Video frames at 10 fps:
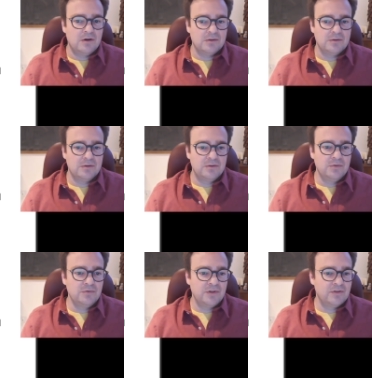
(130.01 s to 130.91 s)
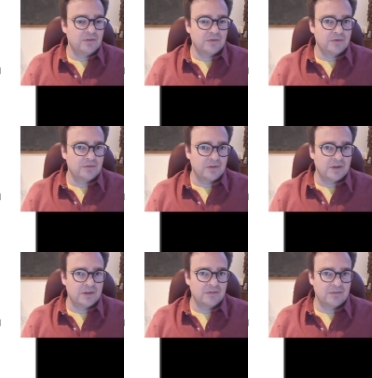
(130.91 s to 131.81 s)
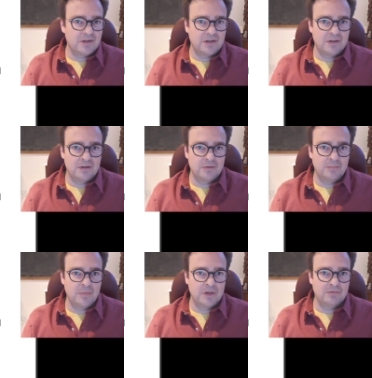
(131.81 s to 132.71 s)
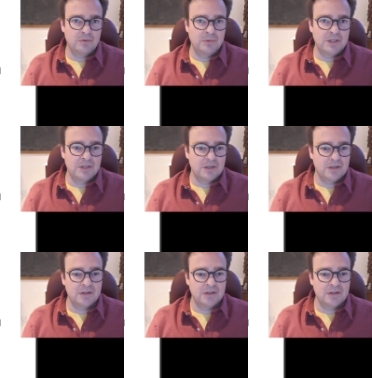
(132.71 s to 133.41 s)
on Tuesdays and Thursdays um, every week,